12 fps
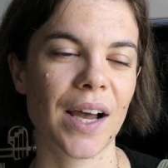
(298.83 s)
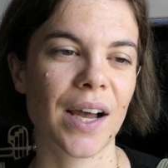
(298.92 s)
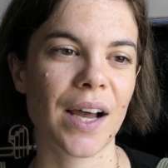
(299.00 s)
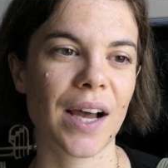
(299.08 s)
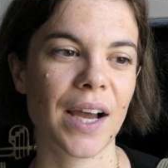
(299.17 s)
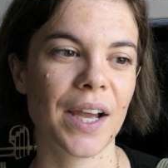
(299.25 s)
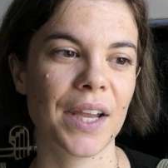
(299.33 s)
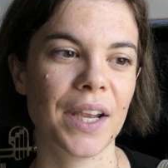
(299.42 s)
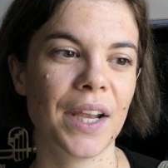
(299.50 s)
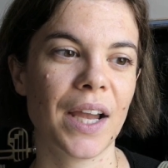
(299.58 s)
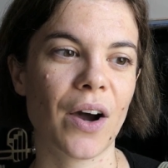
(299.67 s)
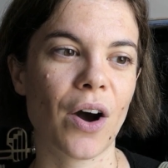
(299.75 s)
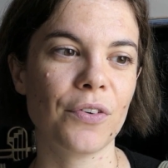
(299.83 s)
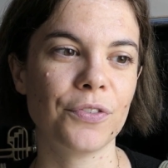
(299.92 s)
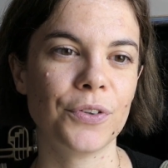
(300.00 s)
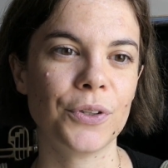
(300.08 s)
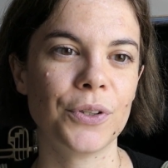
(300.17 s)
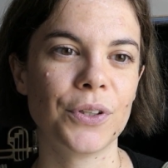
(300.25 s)
I
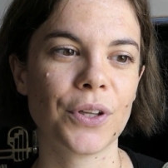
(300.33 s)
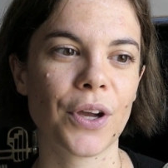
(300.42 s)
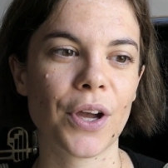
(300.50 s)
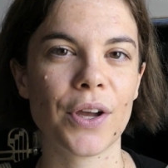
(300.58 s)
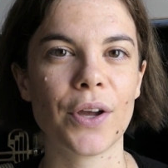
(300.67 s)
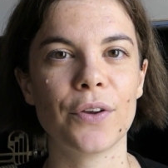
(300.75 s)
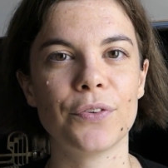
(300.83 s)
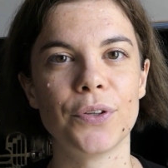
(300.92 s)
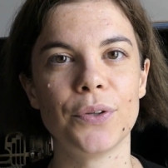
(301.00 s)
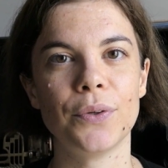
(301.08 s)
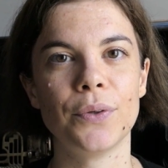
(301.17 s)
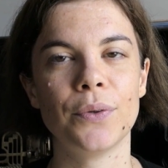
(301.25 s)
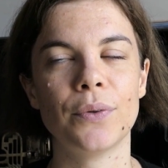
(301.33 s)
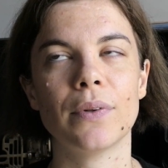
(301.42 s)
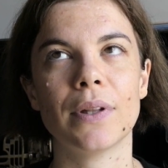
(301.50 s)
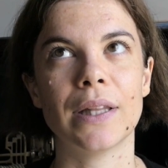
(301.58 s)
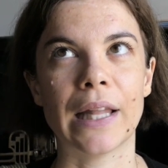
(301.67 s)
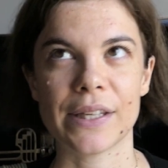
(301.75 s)
offered a few
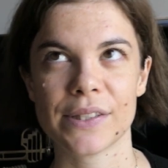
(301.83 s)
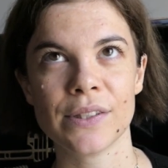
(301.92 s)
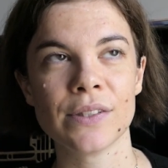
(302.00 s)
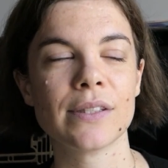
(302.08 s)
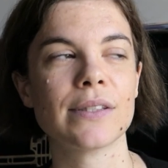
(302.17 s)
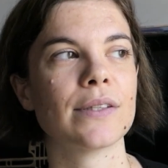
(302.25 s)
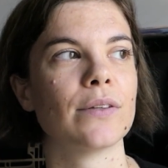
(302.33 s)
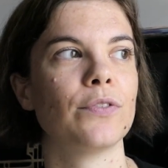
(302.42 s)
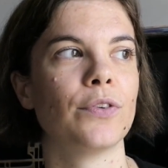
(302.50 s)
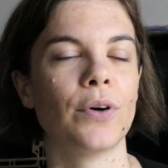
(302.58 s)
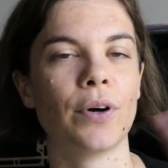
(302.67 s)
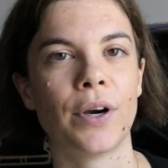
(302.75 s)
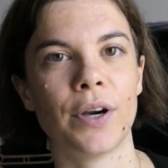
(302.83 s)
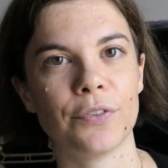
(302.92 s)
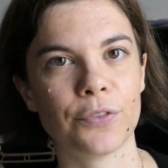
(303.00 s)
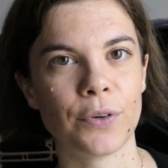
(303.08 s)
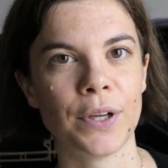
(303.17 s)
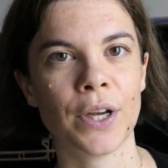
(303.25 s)
lessons for
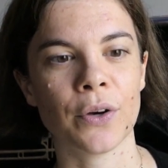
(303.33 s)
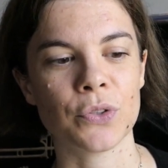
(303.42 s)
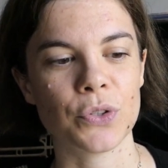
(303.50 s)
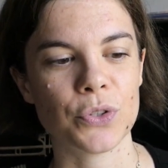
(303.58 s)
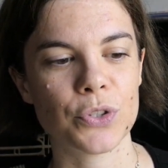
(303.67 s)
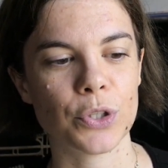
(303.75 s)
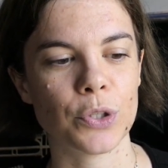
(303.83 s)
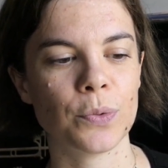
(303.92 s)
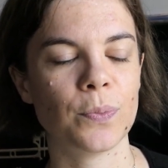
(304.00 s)
free on YouTube